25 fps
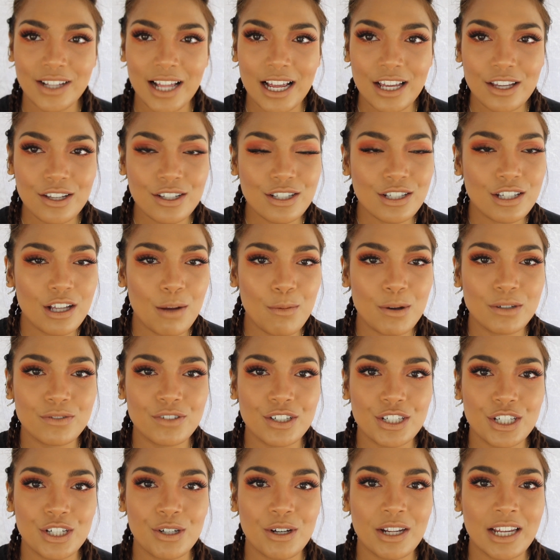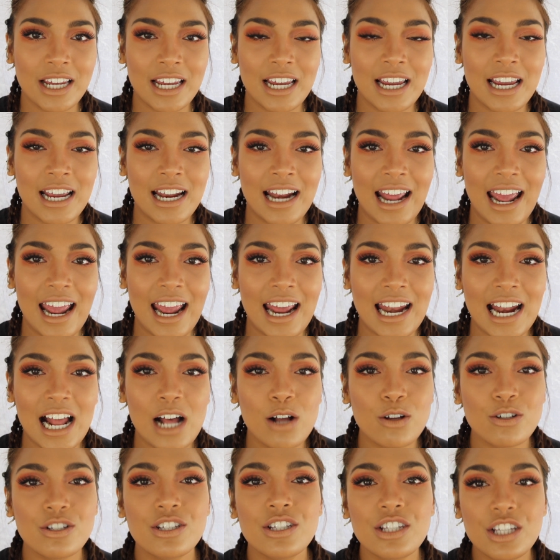Thank you so much for tuning in, and I
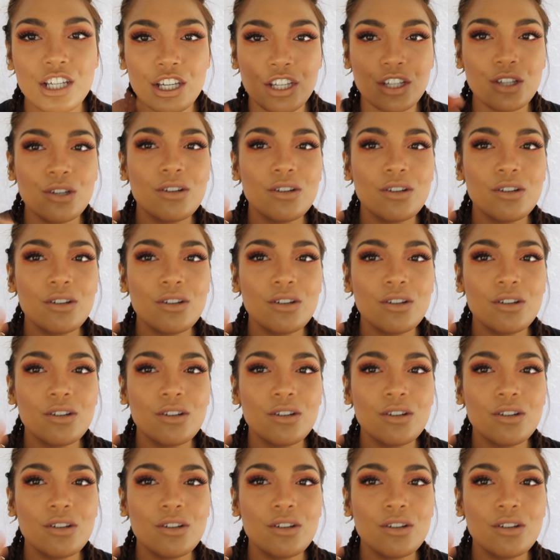will see